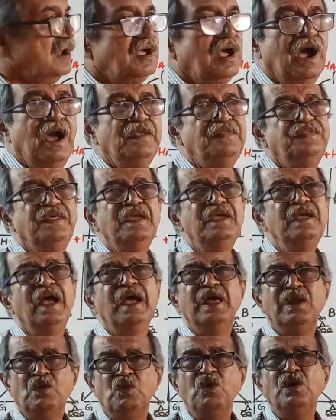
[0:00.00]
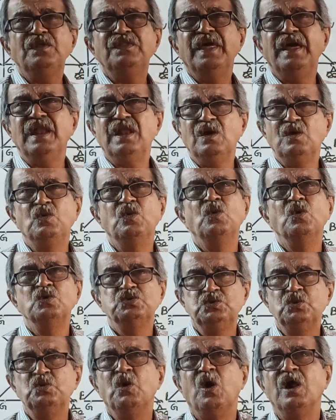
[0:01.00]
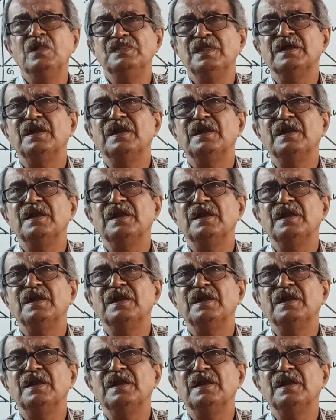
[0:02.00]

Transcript: I think I wrote there, go through all the